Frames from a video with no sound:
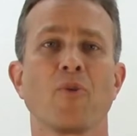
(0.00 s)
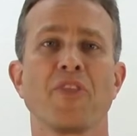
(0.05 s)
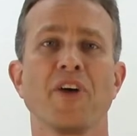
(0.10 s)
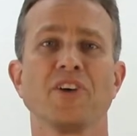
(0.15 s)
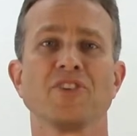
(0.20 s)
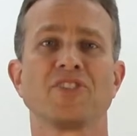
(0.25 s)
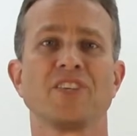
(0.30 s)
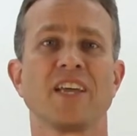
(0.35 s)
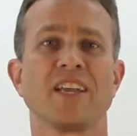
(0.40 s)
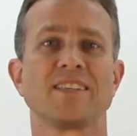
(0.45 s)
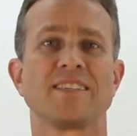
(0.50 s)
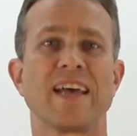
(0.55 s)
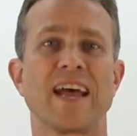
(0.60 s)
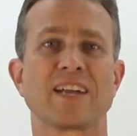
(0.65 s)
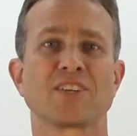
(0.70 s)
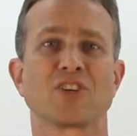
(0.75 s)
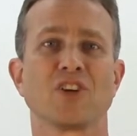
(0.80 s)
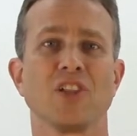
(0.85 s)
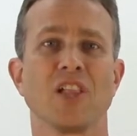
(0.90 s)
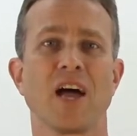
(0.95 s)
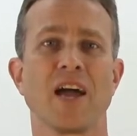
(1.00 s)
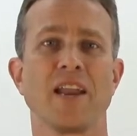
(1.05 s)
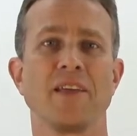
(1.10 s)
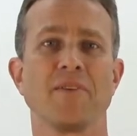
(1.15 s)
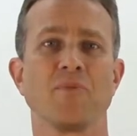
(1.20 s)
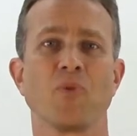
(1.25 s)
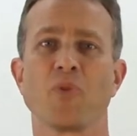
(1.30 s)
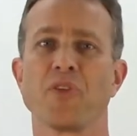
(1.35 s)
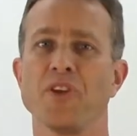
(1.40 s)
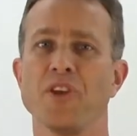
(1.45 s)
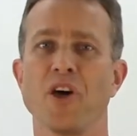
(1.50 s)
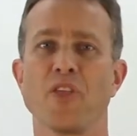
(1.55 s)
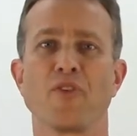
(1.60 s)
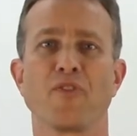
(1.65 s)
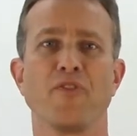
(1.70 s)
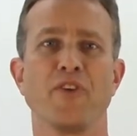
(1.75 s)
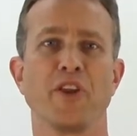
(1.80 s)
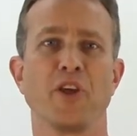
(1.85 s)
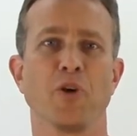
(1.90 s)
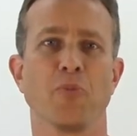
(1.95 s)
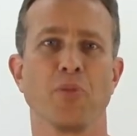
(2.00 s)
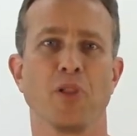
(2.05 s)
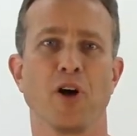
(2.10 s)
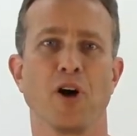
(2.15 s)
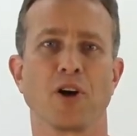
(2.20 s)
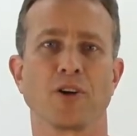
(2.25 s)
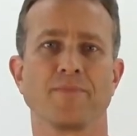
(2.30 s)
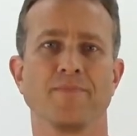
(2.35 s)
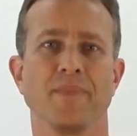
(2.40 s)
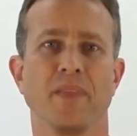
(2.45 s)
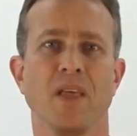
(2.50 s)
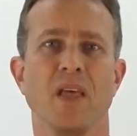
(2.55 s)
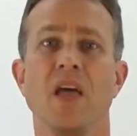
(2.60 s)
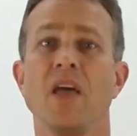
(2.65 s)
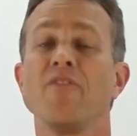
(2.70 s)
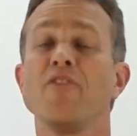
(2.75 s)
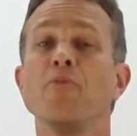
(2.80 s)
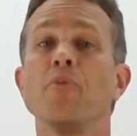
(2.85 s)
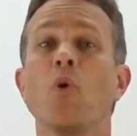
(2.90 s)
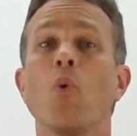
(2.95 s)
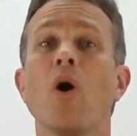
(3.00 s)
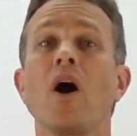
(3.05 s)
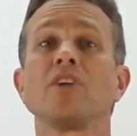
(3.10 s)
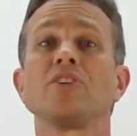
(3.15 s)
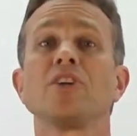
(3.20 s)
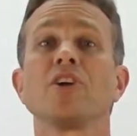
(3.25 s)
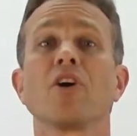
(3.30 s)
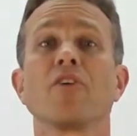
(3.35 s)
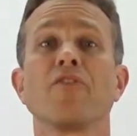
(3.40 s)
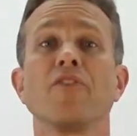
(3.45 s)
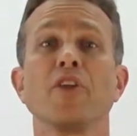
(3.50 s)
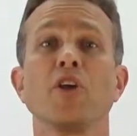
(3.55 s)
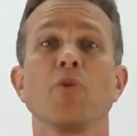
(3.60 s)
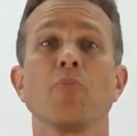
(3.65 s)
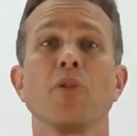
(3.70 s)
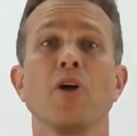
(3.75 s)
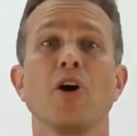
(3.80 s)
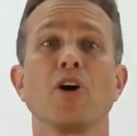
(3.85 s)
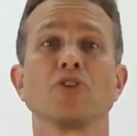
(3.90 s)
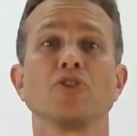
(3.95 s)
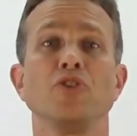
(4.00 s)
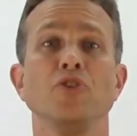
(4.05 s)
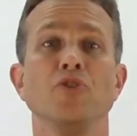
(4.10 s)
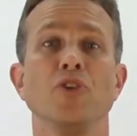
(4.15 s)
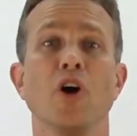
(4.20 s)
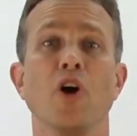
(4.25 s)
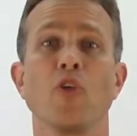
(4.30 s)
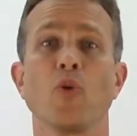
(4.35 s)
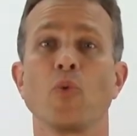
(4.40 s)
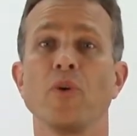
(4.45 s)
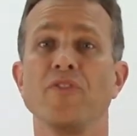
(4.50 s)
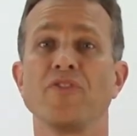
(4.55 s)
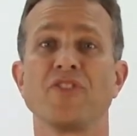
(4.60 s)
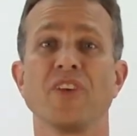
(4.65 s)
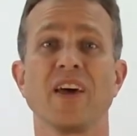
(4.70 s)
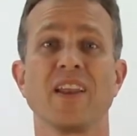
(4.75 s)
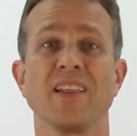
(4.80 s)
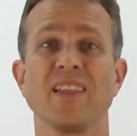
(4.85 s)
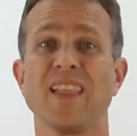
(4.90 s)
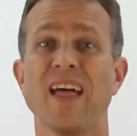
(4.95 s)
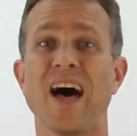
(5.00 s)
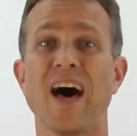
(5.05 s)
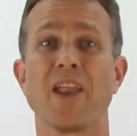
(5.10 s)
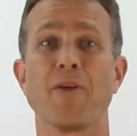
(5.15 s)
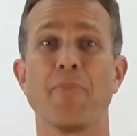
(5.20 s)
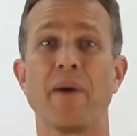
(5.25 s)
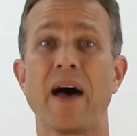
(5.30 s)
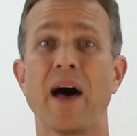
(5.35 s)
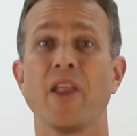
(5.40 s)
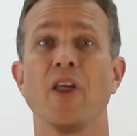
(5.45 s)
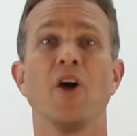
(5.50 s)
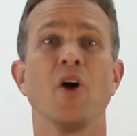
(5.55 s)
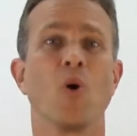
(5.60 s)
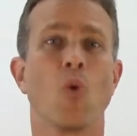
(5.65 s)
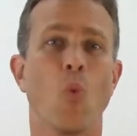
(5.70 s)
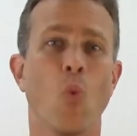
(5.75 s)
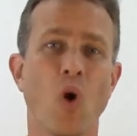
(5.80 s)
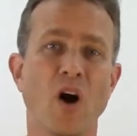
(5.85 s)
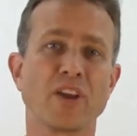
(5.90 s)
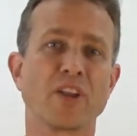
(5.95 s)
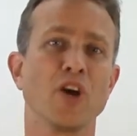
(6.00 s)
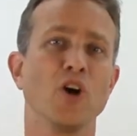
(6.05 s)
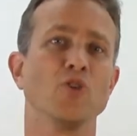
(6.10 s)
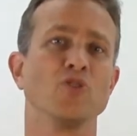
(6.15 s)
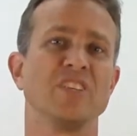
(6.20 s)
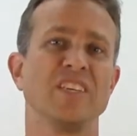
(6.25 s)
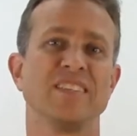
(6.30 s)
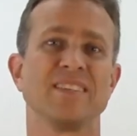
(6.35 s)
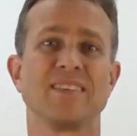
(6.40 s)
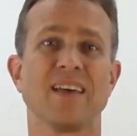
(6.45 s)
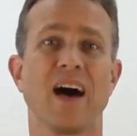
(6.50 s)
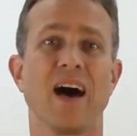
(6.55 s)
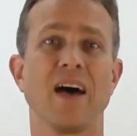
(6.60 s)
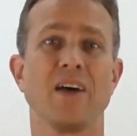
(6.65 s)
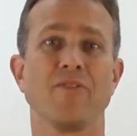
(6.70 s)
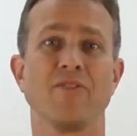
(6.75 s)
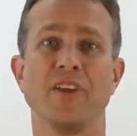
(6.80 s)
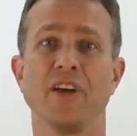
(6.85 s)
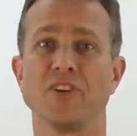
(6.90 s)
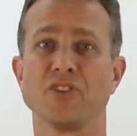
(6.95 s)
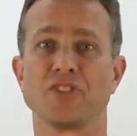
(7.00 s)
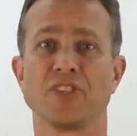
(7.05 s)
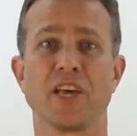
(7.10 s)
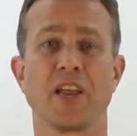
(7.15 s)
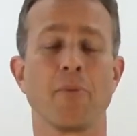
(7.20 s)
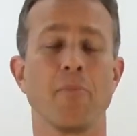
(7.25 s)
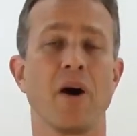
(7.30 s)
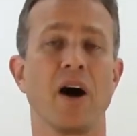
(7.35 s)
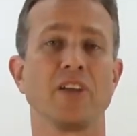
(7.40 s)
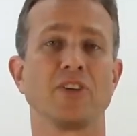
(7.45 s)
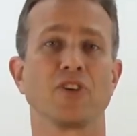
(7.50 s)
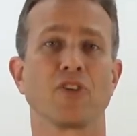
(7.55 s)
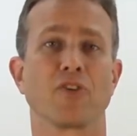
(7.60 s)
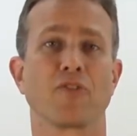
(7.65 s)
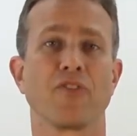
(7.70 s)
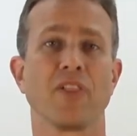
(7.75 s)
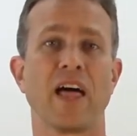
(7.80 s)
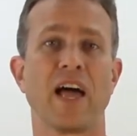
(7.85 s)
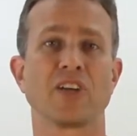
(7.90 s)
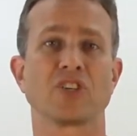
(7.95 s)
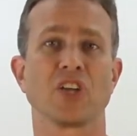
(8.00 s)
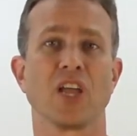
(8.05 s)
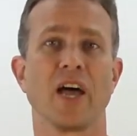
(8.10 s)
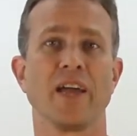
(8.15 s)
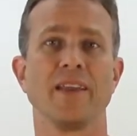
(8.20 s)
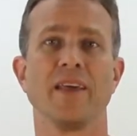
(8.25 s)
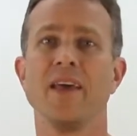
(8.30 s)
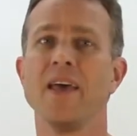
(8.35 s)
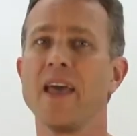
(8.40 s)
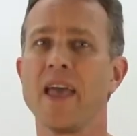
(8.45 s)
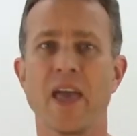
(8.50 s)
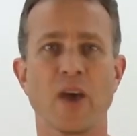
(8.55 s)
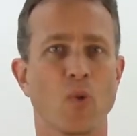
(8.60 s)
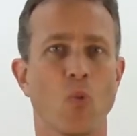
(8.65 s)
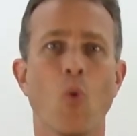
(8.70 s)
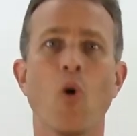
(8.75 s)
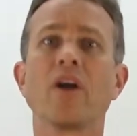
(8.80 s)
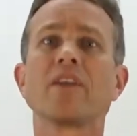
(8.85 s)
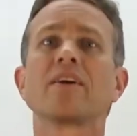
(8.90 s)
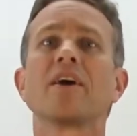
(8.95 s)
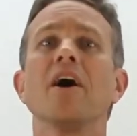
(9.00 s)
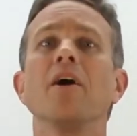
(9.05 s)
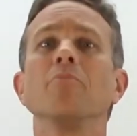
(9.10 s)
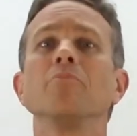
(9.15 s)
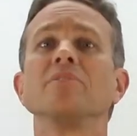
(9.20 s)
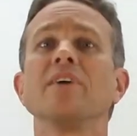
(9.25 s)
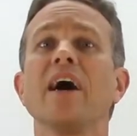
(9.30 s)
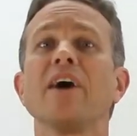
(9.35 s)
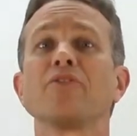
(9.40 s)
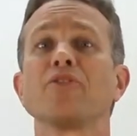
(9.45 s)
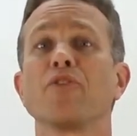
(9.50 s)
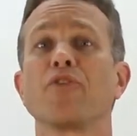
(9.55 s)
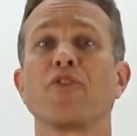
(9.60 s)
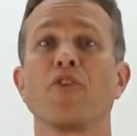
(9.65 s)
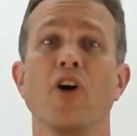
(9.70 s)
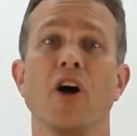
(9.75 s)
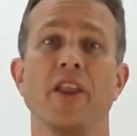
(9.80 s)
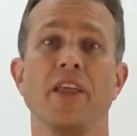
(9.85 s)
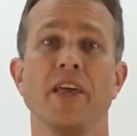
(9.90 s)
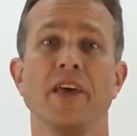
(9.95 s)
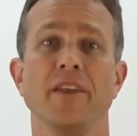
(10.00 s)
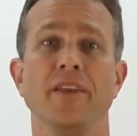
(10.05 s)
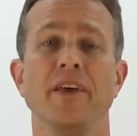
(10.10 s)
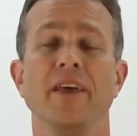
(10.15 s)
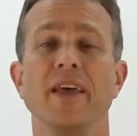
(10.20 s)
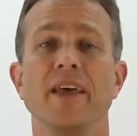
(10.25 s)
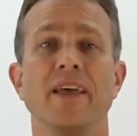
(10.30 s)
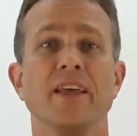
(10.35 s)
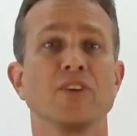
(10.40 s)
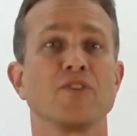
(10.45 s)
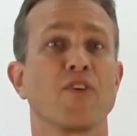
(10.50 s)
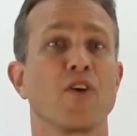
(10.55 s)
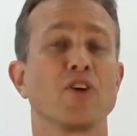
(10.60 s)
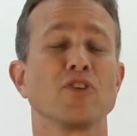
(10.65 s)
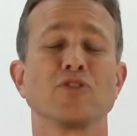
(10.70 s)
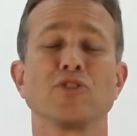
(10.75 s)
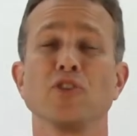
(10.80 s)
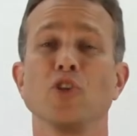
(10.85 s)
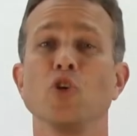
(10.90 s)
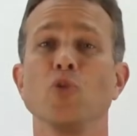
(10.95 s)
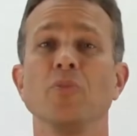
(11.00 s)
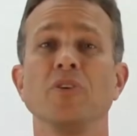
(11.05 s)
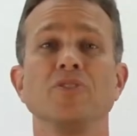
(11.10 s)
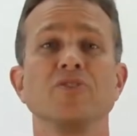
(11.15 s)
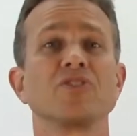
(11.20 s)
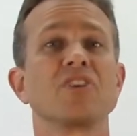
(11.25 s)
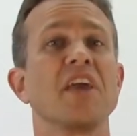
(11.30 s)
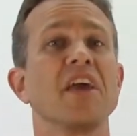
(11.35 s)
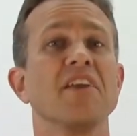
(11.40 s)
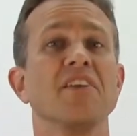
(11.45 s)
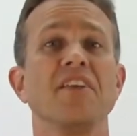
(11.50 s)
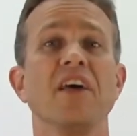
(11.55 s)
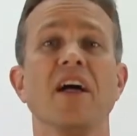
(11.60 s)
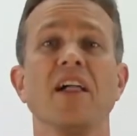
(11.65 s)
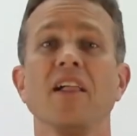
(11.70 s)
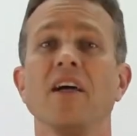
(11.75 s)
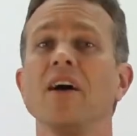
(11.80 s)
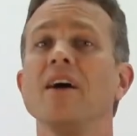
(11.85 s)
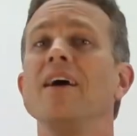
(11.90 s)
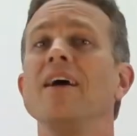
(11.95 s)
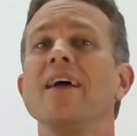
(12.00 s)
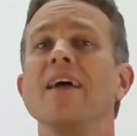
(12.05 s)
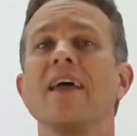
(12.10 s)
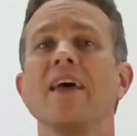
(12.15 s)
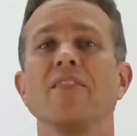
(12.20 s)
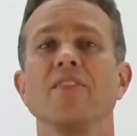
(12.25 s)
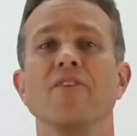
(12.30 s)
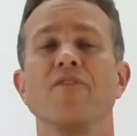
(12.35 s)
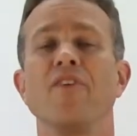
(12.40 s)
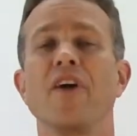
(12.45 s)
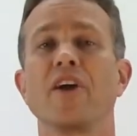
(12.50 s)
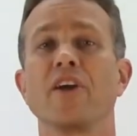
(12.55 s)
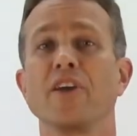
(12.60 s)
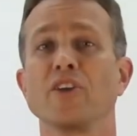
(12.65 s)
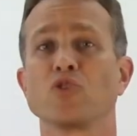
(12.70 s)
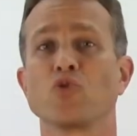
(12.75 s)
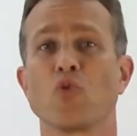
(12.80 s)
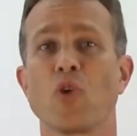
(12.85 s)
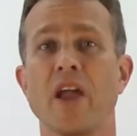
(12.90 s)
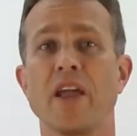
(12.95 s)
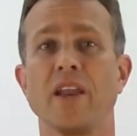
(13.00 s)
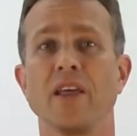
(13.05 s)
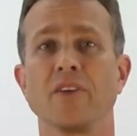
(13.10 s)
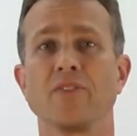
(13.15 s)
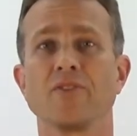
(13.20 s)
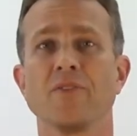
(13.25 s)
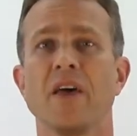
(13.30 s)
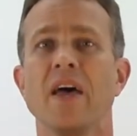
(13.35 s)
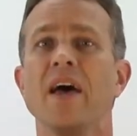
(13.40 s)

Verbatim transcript: Elzetta Tactical Lighting with another video blog. If you've been watching our video blogs, you know that we've said a lot about what goes inside of an Elzetta modular flashlight and what comes out the front end as far as lumens, candela, and the various ratings.